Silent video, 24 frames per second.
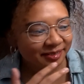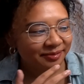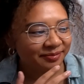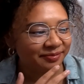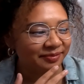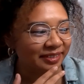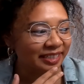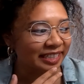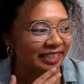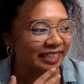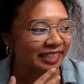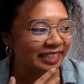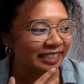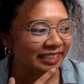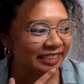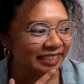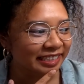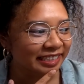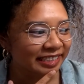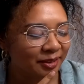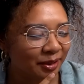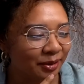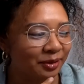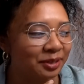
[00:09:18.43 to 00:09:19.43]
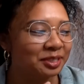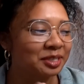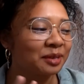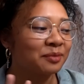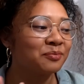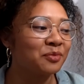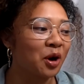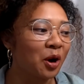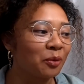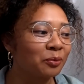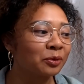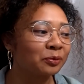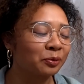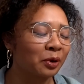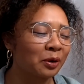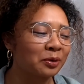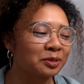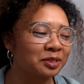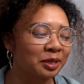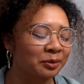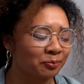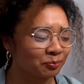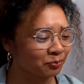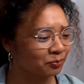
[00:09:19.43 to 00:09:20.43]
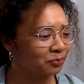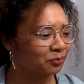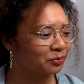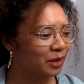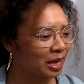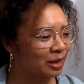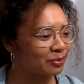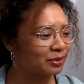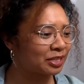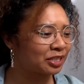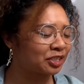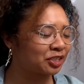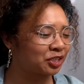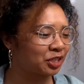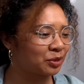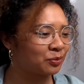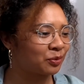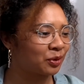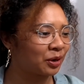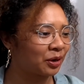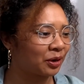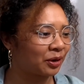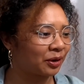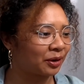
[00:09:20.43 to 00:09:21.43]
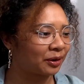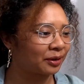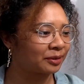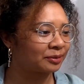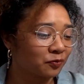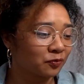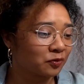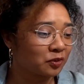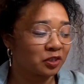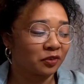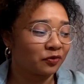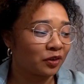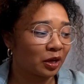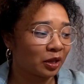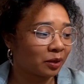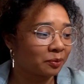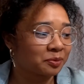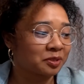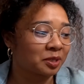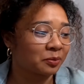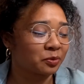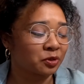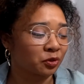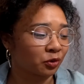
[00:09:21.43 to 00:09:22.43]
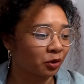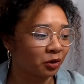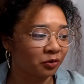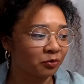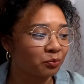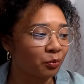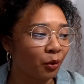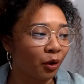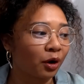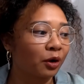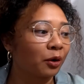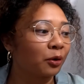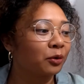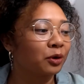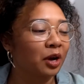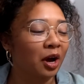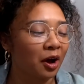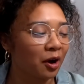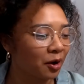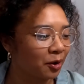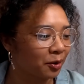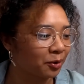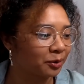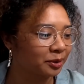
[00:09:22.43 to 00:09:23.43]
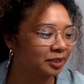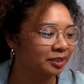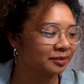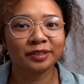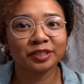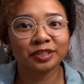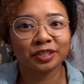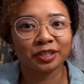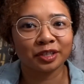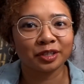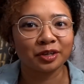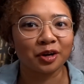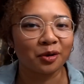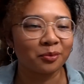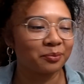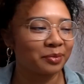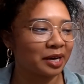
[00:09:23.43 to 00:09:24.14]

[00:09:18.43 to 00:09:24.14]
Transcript: Man, there was a moment where I was like, maybe she will develop some sort of moral code. Should have known